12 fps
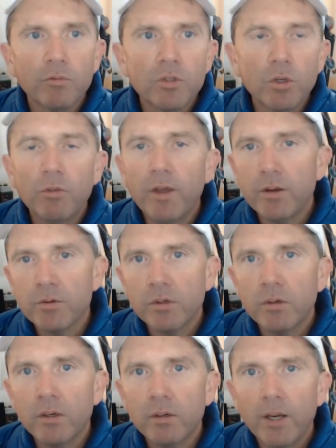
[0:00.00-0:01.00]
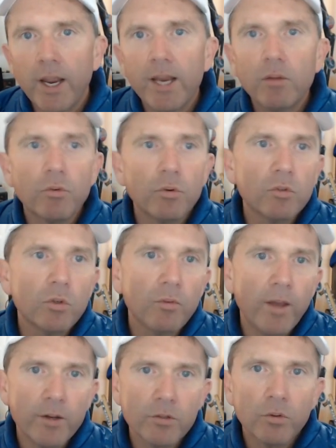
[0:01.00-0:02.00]
2008 through
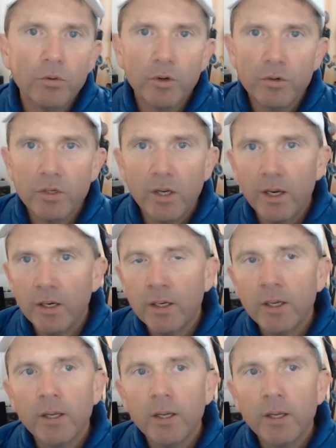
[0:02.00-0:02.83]
2013.